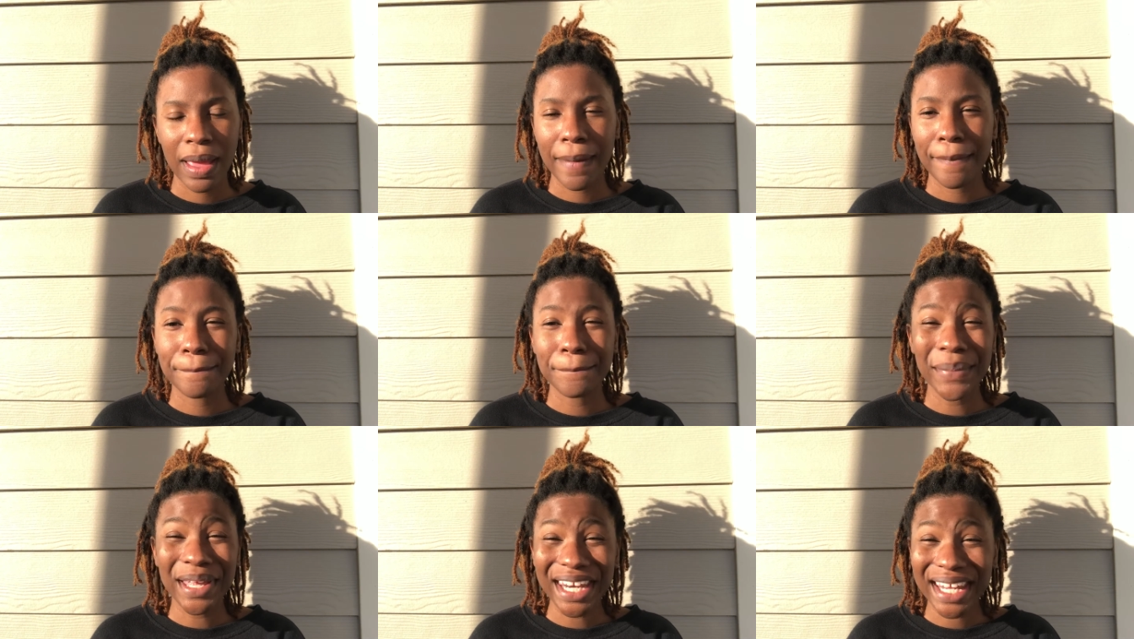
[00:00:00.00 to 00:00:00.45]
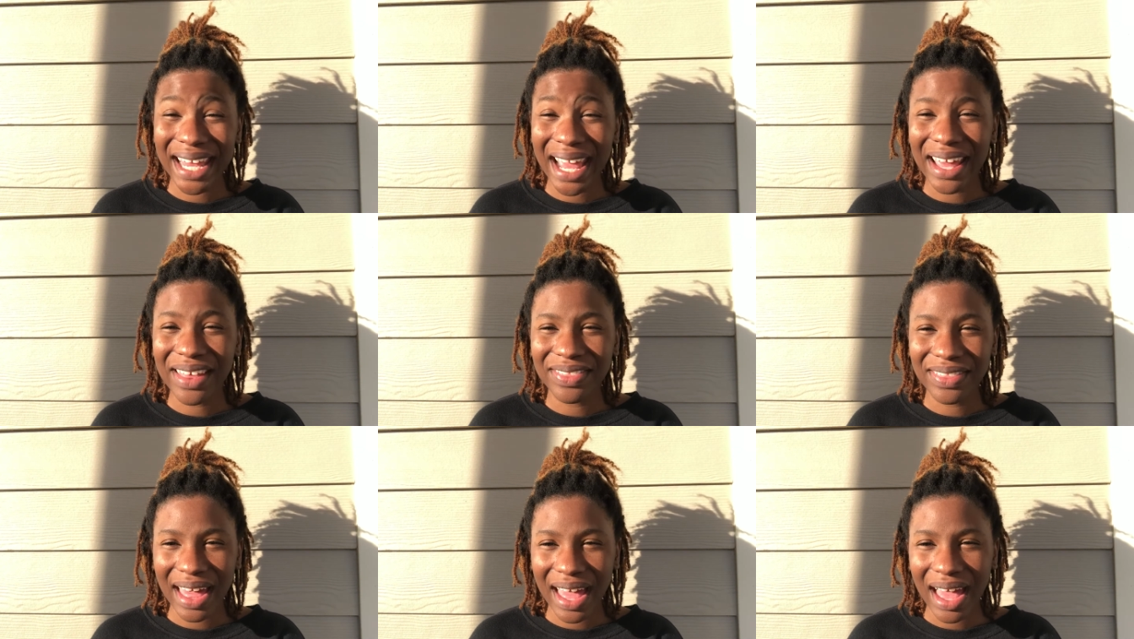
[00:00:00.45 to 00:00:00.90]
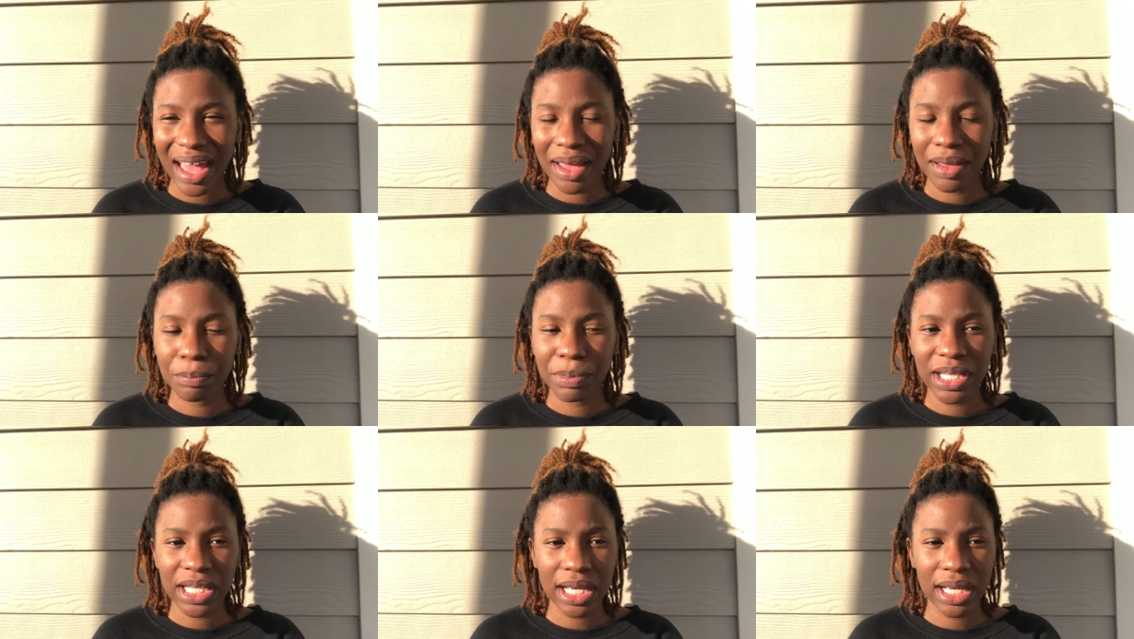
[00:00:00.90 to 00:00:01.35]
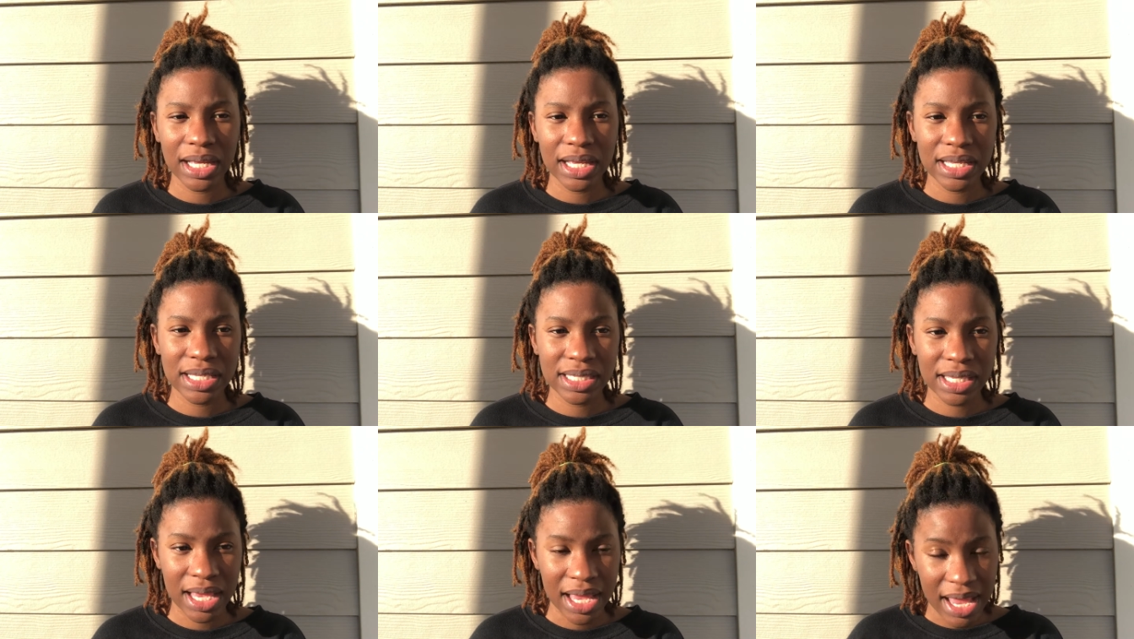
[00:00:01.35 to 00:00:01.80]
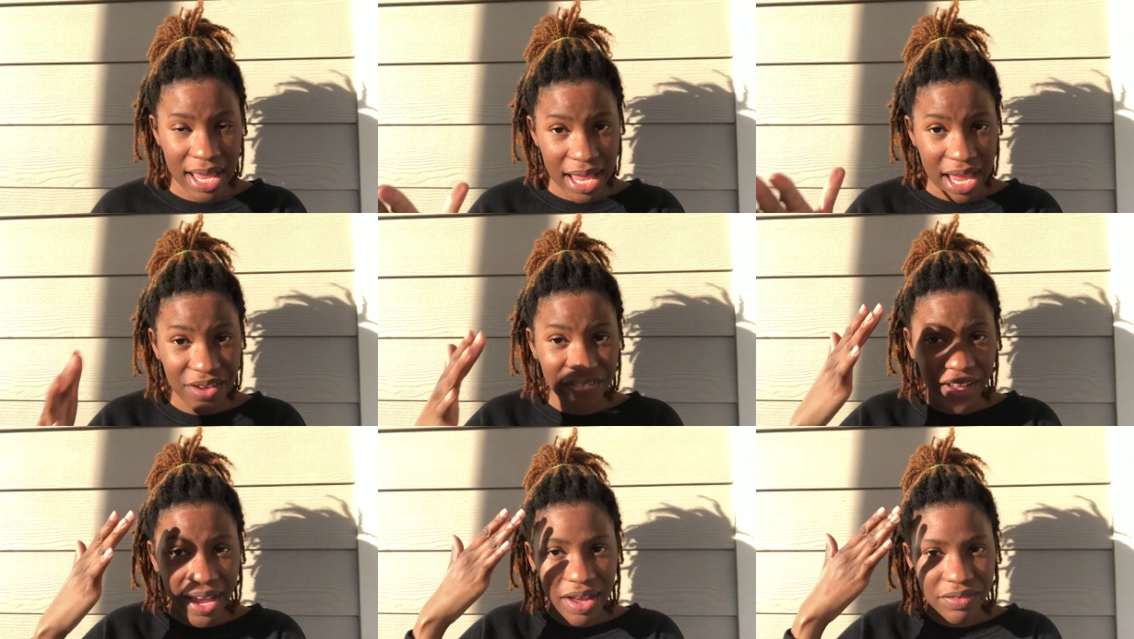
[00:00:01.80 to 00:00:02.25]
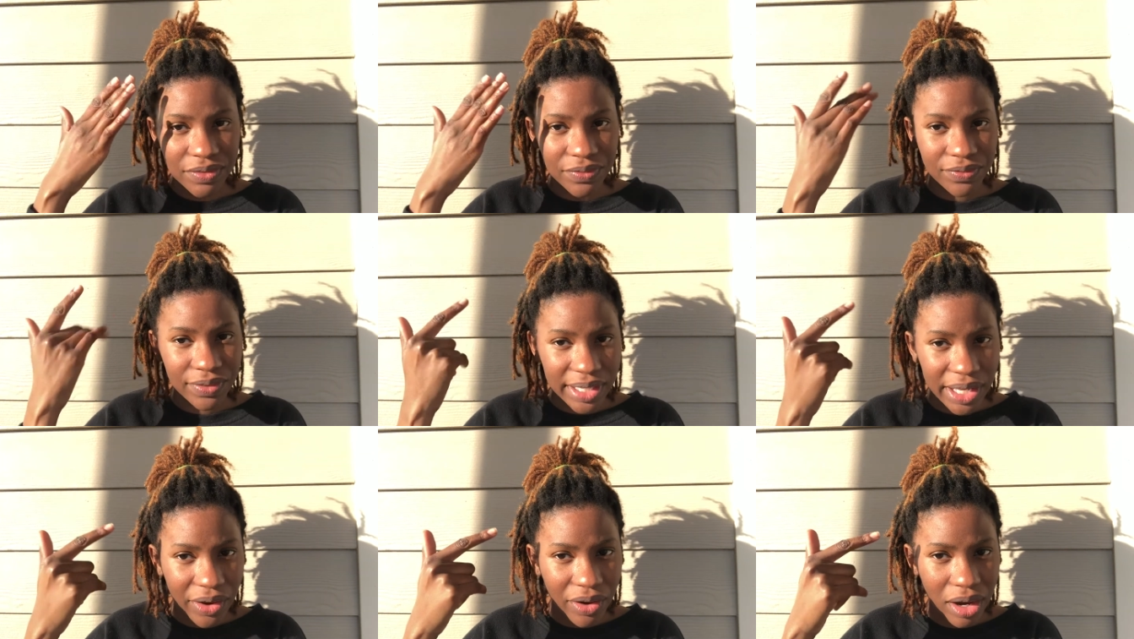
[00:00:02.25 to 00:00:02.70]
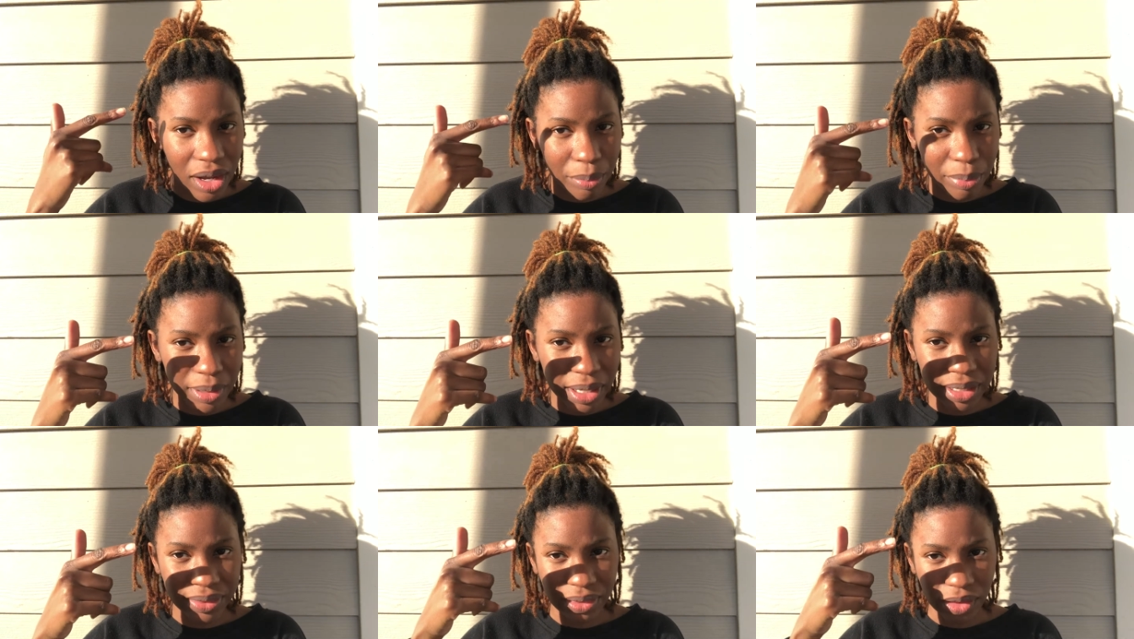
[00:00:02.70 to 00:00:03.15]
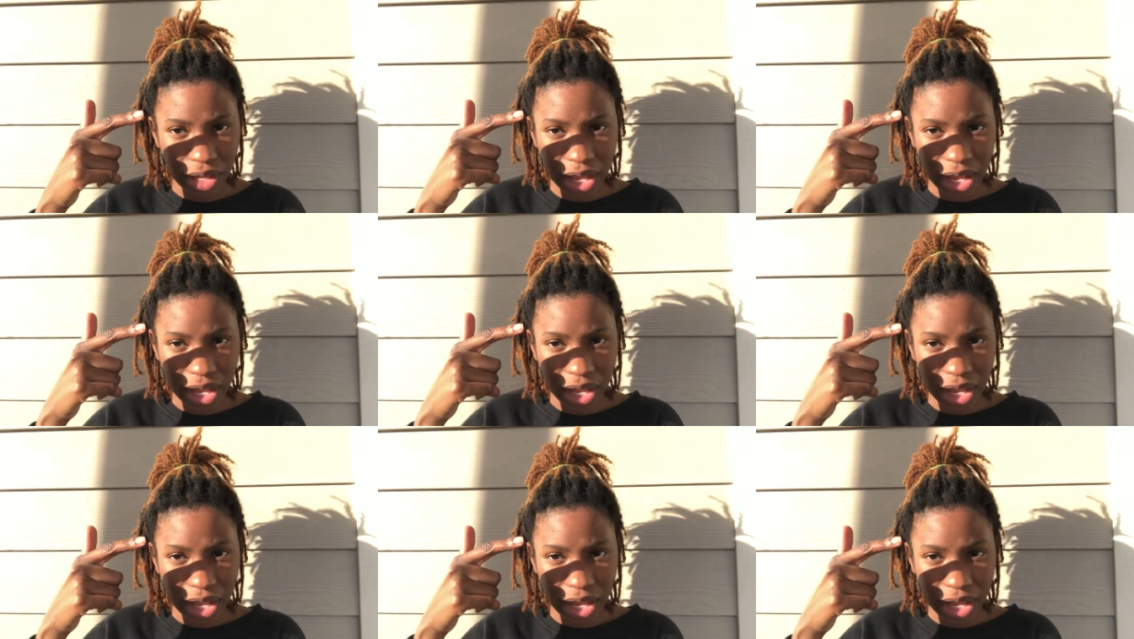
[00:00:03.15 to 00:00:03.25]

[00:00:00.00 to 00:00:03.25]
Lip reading: mitigate that, because if I have a flare up in the